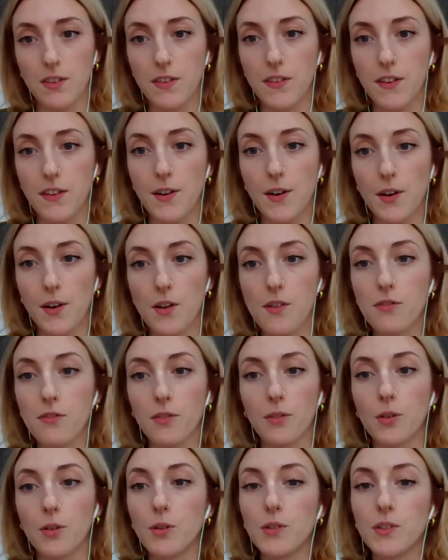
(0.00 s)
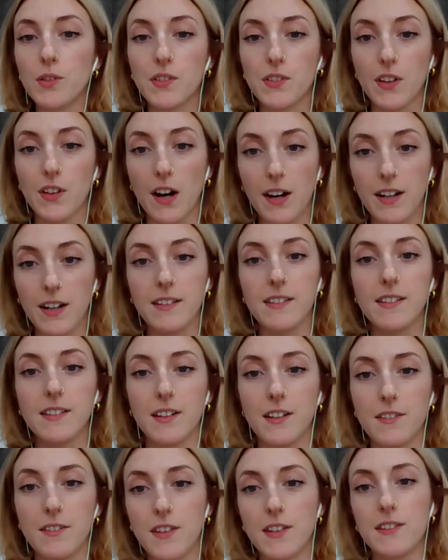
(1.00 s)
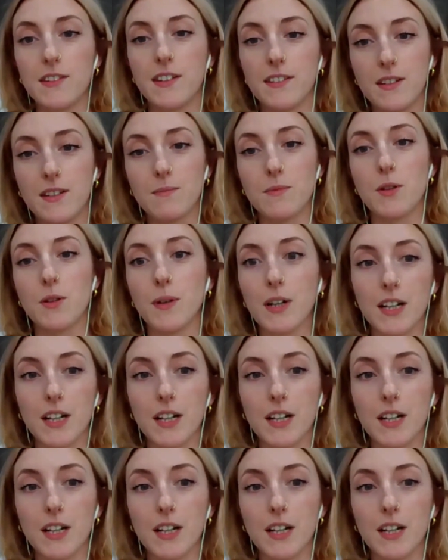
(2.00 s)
the overall size of the system that we're